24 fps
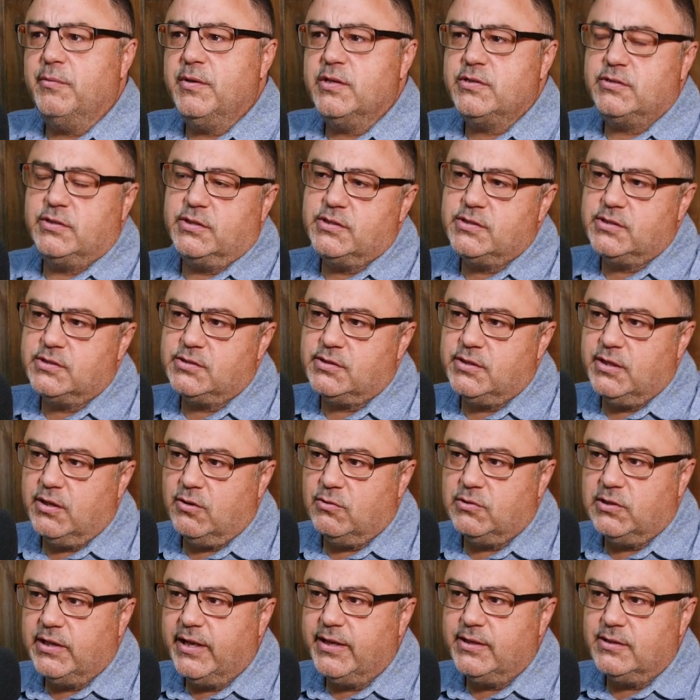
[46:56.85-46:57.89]
And this, this is, you
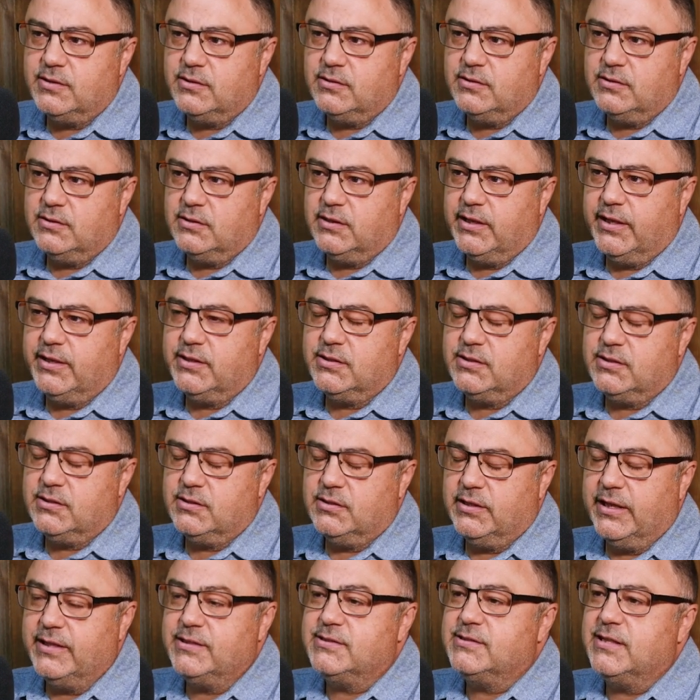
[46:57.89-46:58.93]
know, late, late,
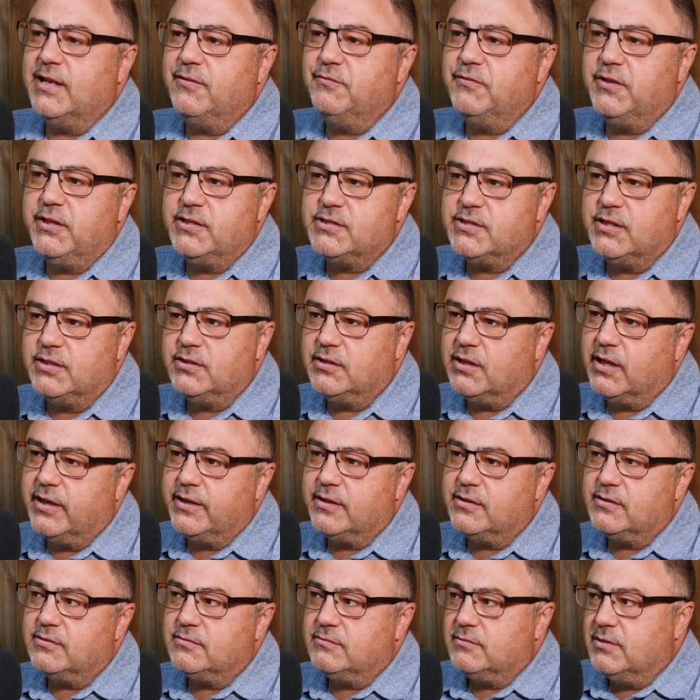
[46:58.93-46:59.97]
late seventies, and
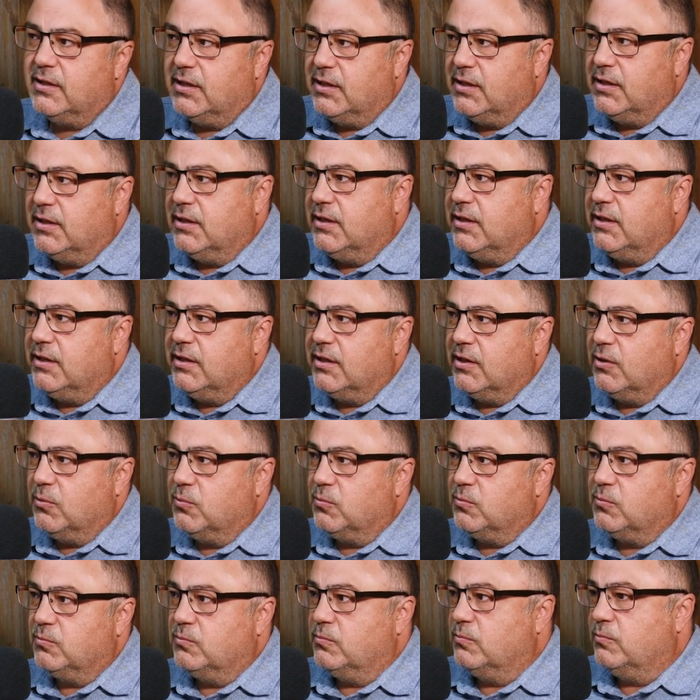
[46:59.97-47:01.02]
like, you
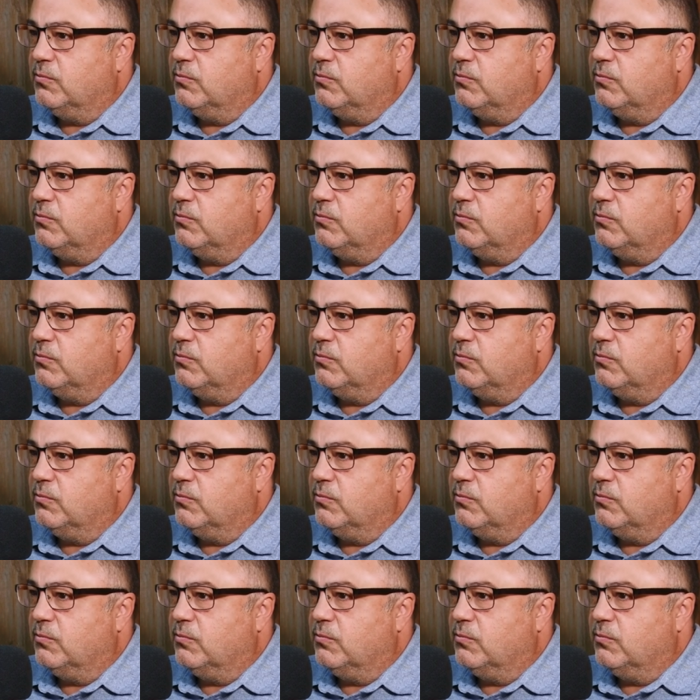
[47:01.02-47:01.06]
know,